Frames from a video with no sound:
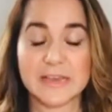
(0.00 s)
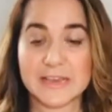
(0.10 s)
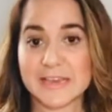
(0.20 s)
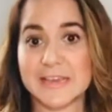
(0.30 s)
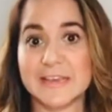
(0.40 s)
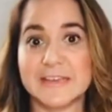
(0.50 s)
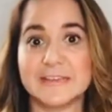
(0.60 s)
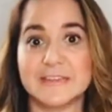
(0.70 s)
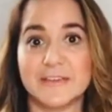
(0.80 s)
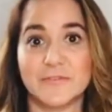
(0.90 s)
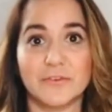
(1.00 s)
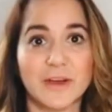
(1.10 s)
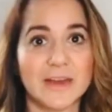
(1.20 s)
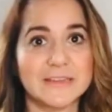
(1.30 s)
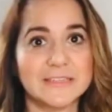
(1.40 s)
and if you
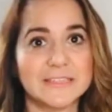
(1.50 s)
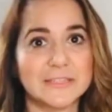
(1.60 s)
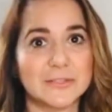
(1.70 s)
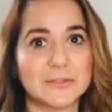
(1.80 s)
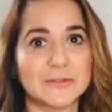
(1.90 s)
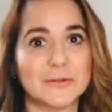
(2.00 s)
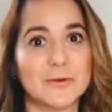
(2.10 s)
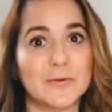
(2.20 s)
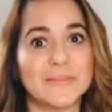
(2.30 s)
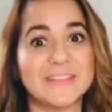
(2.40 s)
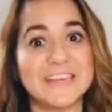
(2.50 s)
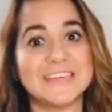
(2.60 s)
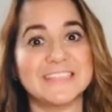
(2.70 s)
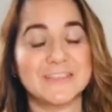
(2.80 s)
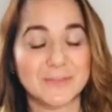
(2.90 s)
guys think
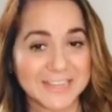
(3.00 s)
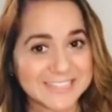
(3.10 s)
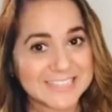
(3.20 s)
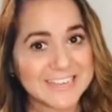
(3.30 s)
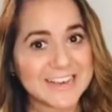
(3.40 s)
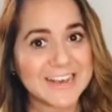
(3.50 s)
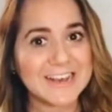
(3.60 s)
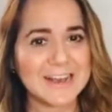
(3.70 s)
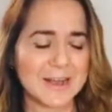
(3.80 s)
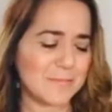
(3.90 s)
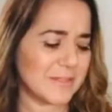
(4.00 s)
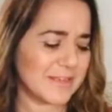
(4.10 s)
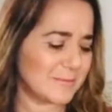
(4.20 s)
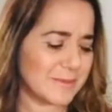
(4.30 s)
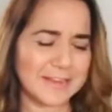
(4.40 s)
it's a good idea i'm
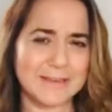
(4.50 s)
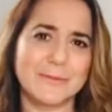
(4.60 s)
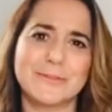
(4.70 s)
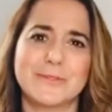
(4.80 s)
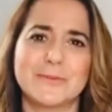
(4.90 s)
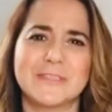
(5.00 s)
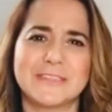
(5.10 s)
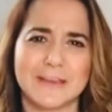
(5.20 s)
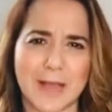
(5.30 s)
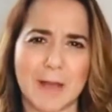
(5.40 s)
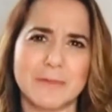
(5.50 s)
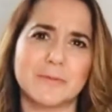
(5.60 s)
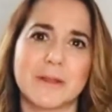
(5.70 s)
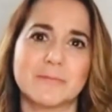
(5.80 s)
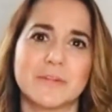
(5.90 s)
not being able to see the comments
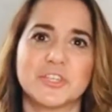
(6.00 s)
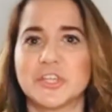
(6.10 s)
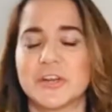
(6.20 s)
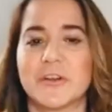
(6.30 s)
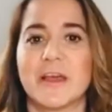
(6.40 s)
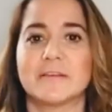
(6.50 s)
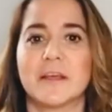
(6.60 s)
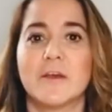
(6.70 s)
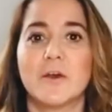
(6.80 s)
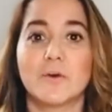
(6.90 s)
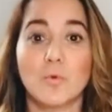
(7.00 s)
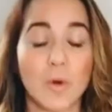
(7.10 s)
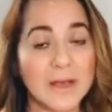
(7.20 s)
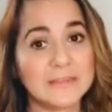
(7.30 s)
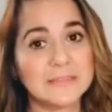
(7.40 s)
but i'm going to check it out
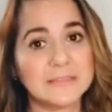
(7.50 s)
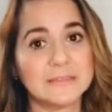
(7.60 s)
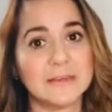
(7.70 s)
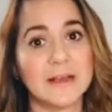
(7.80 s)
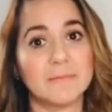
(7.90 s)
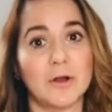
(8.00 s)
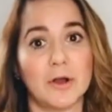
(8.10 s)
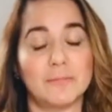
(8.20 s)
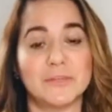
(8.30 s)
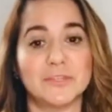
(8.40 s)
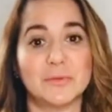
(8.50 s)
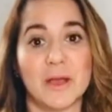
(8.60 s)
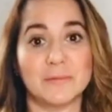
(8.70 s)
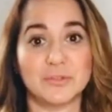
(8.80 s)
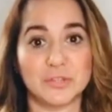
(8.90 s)
what I'm open to
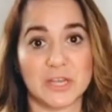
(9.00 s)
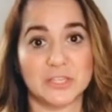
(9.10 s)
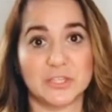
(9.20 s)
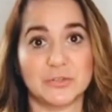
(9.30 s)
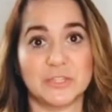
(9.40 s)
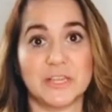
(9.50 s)
have suggestions